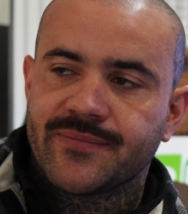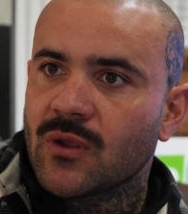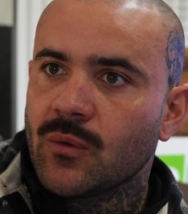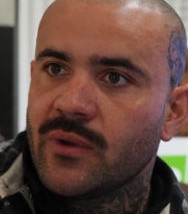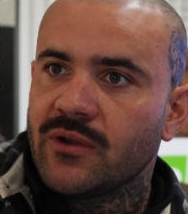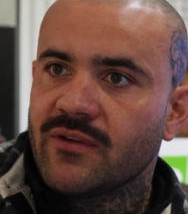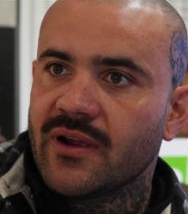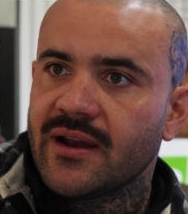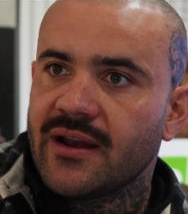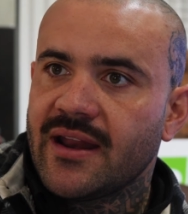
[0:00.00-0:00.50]

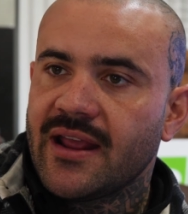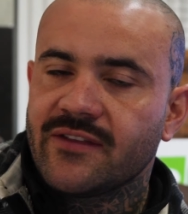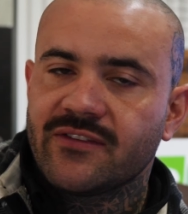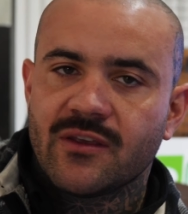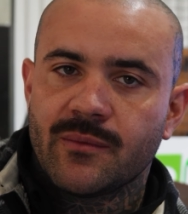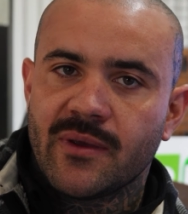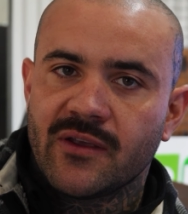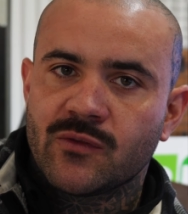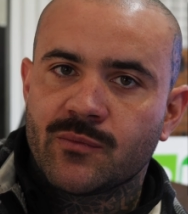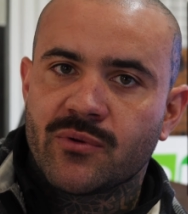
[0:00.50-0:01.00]
We ran an
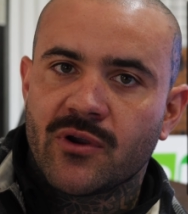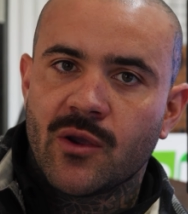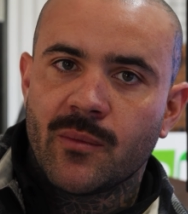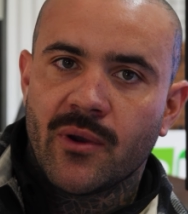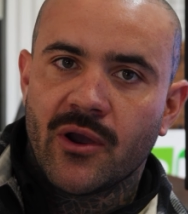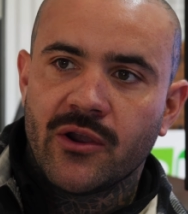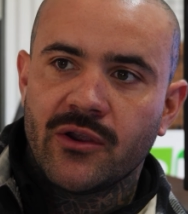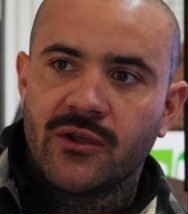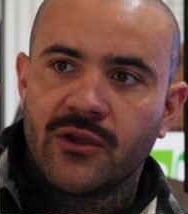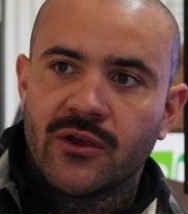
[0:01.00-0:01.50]
SMS
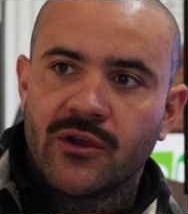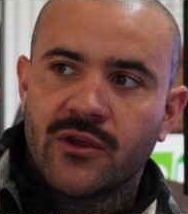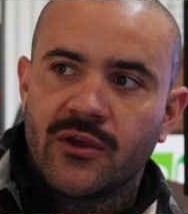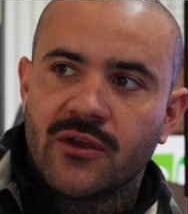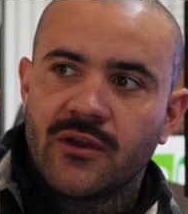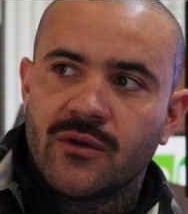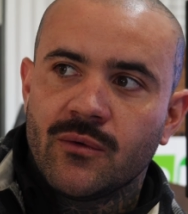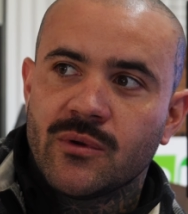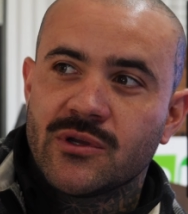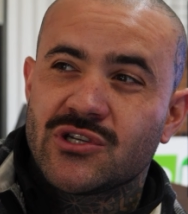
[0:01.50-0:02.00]
promo,
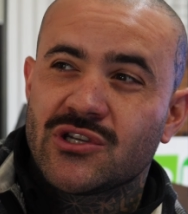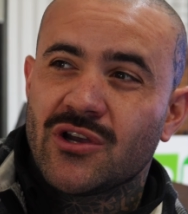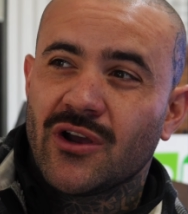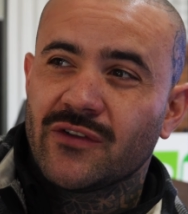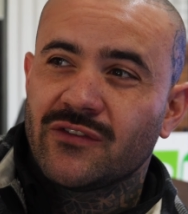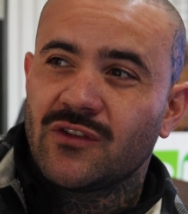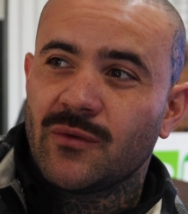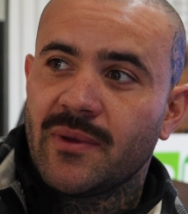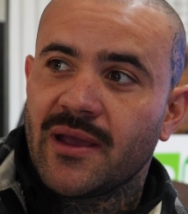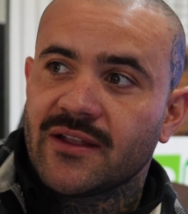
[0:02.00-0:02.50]
which
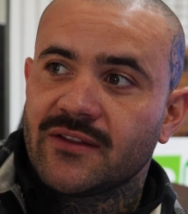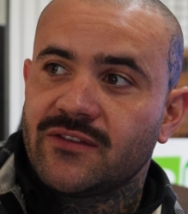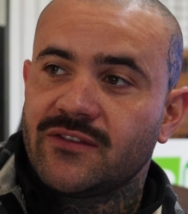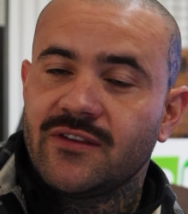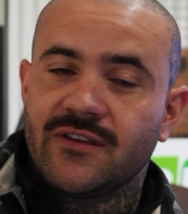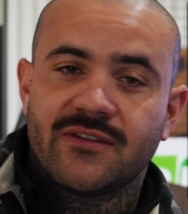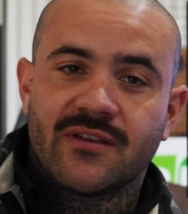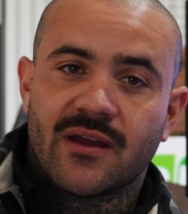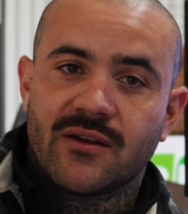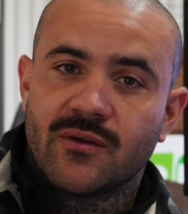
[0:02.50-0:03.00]
cost about
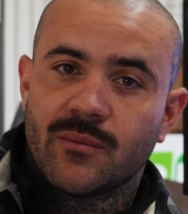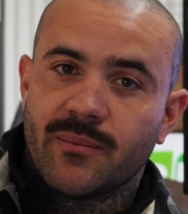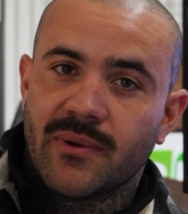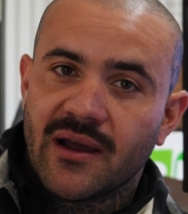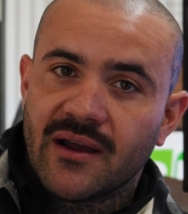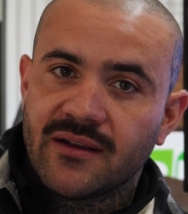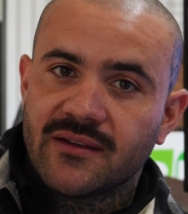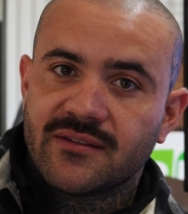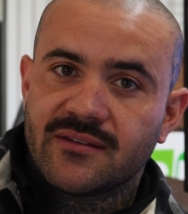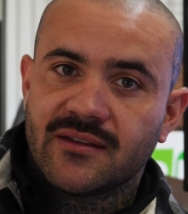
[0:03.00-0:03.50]

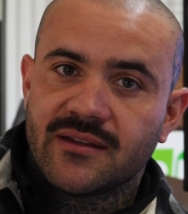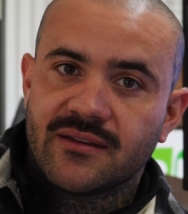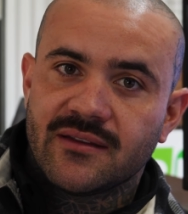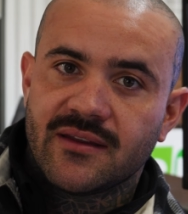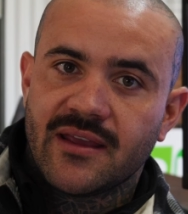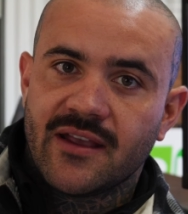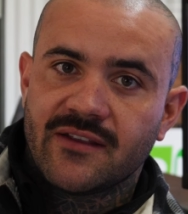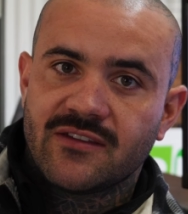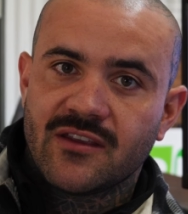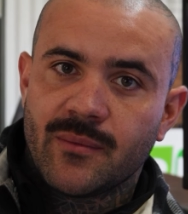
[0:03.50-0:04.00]
$600 in
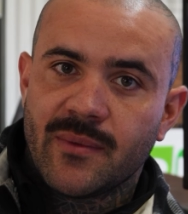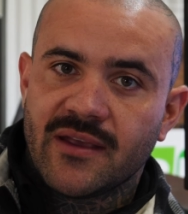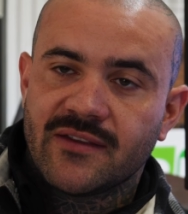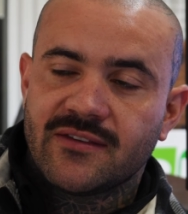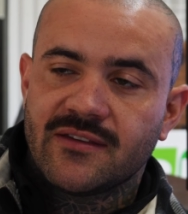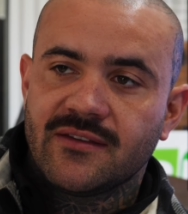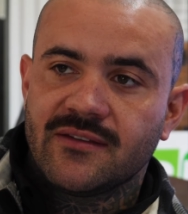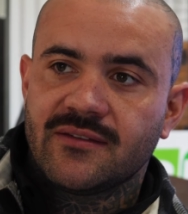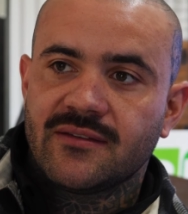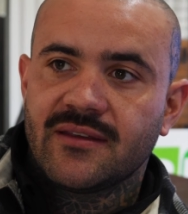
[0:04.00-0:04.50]

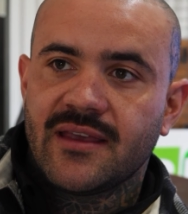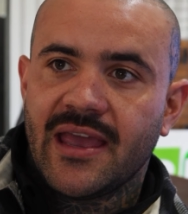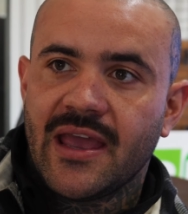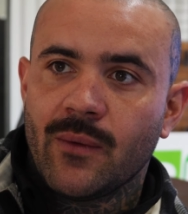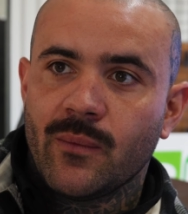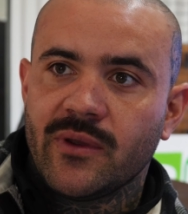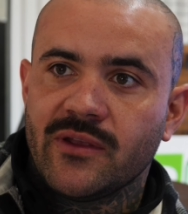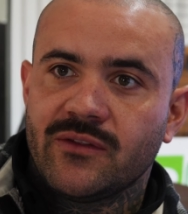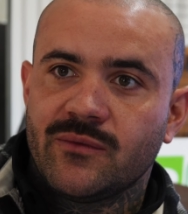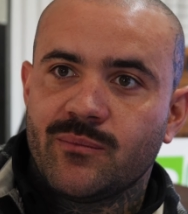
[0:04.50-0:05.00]
SMSs,
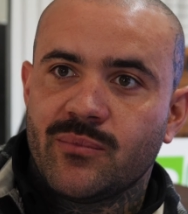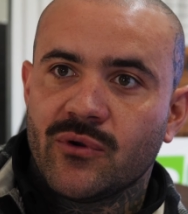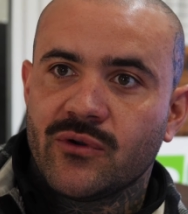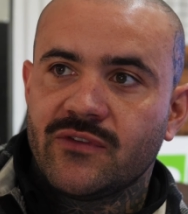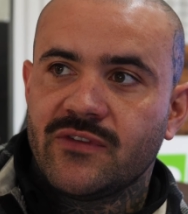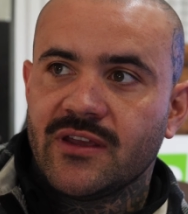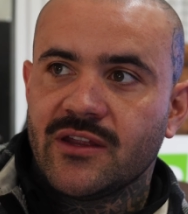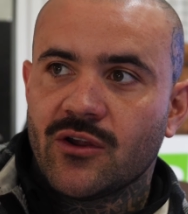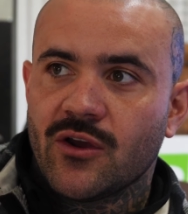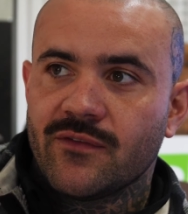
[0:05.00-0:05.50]
and we
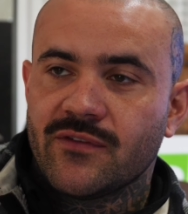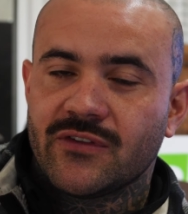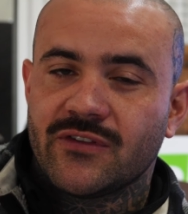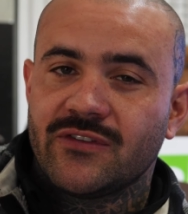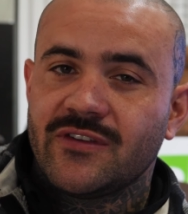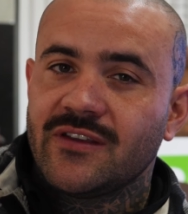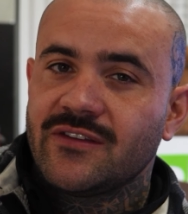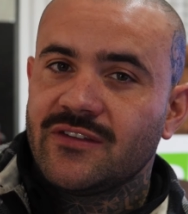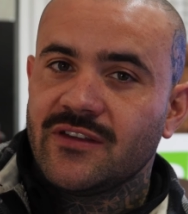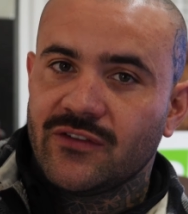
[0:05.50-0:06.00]
booked in over
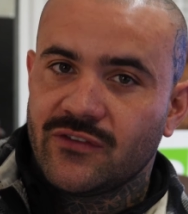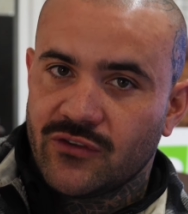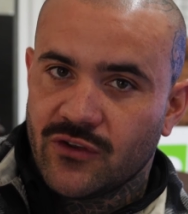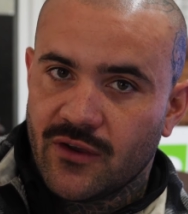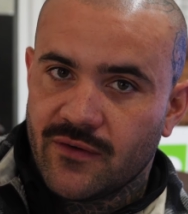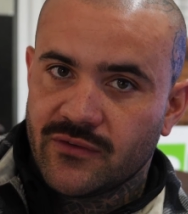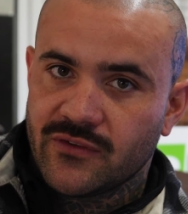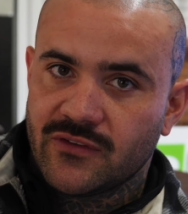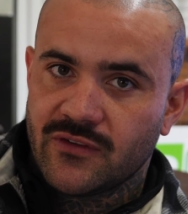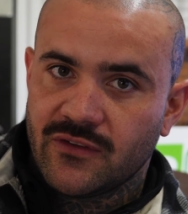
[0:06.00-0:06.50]
60
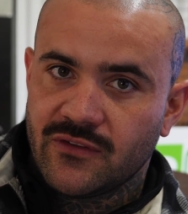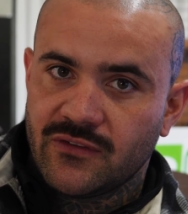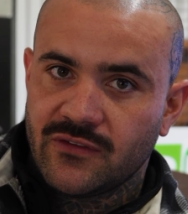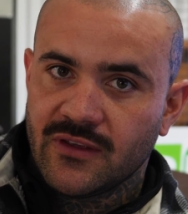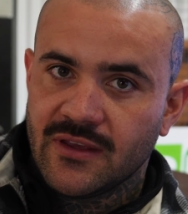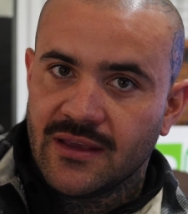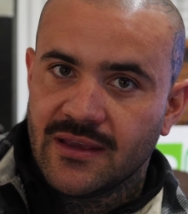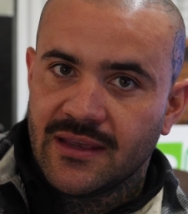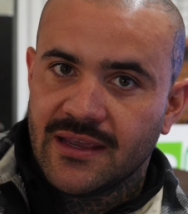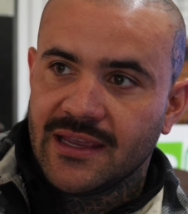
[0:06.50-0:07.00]
services
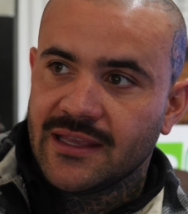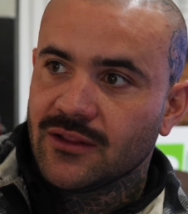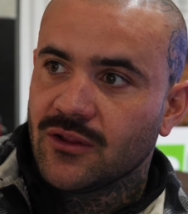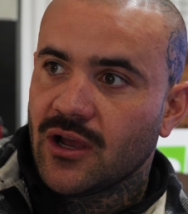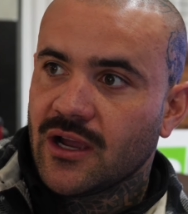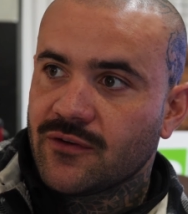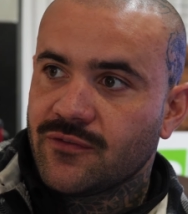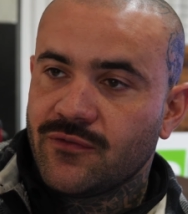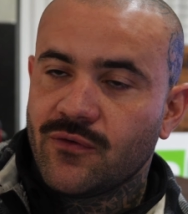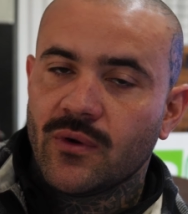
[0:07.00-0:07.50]
in
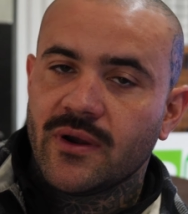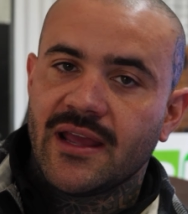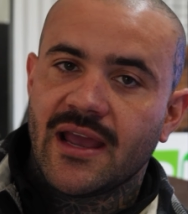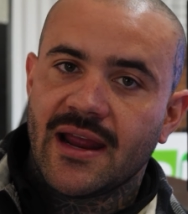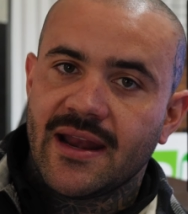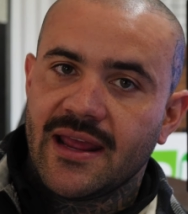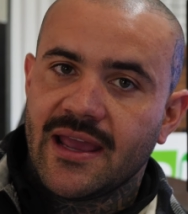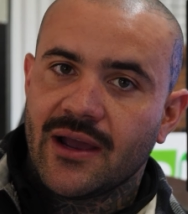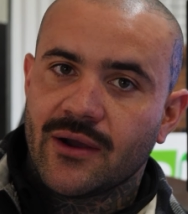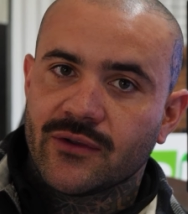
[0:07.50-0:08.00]
like
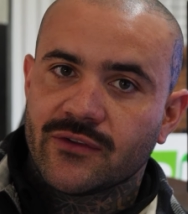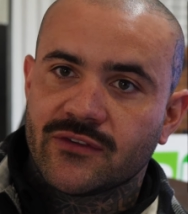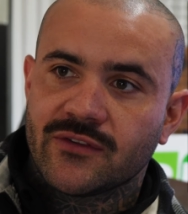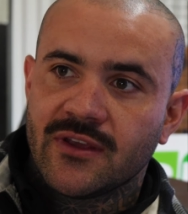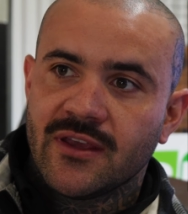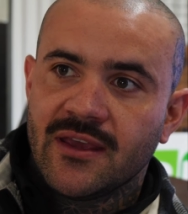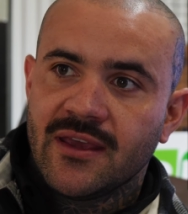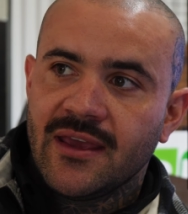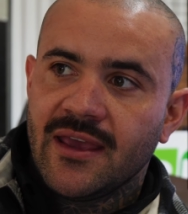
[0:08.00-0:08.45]
48 hours.